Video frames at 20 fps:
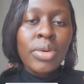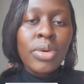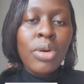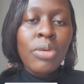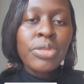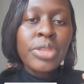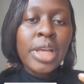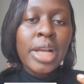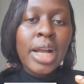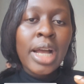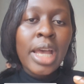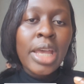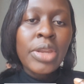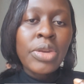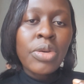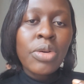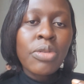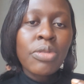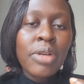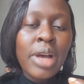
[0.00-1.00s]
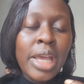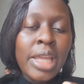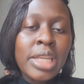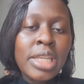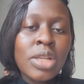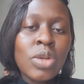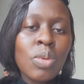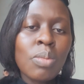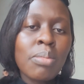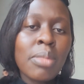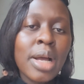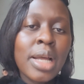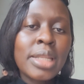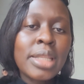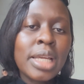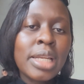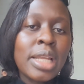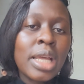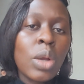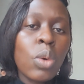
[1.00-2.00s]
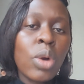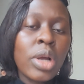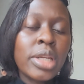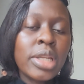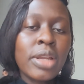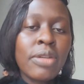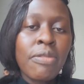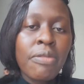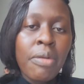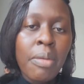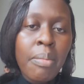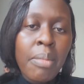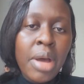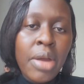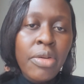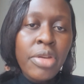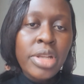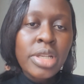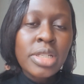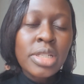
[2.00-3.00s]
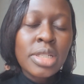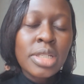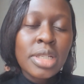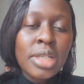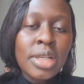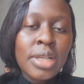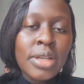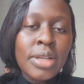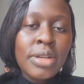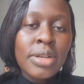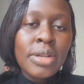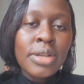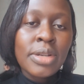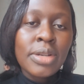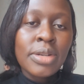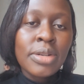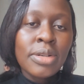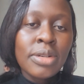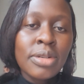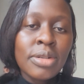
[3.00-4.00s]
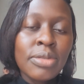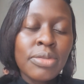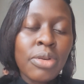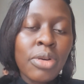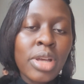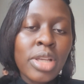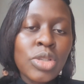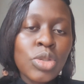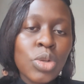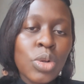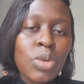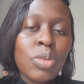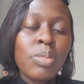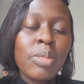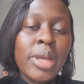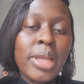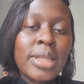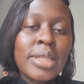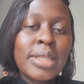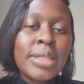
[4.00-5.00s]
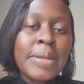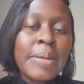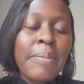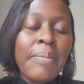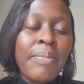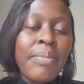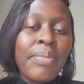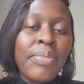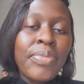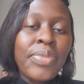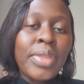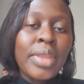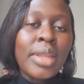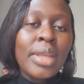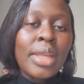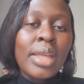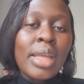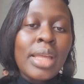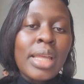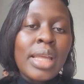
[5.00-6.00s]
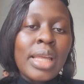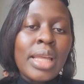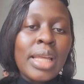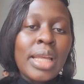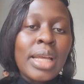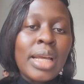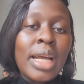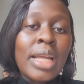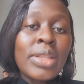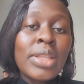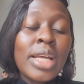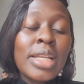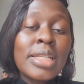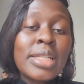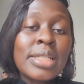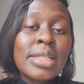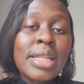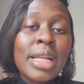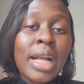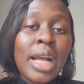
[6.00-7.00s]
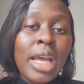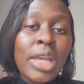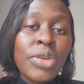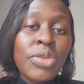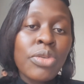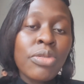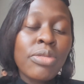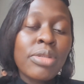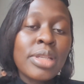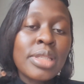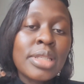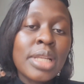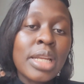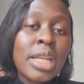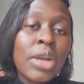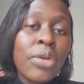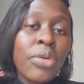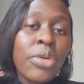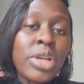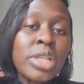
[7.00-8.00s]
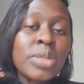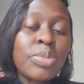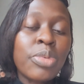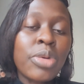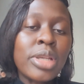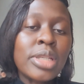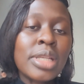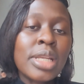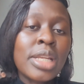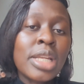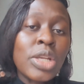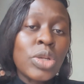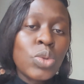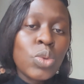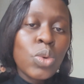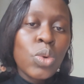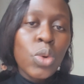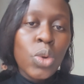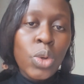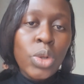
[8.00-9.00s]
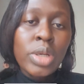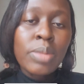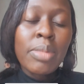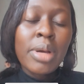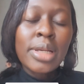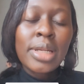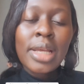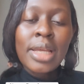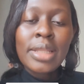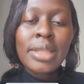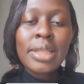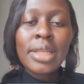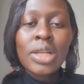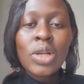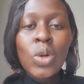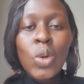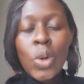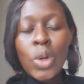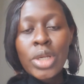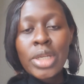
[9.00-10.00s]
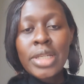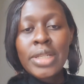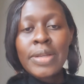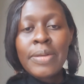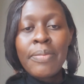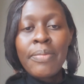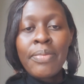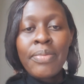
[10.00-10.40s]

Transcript: of the kind of ideal man that I wanted for marriage, for a soulmate. And that is the kind of list that I always presented to God. But I think God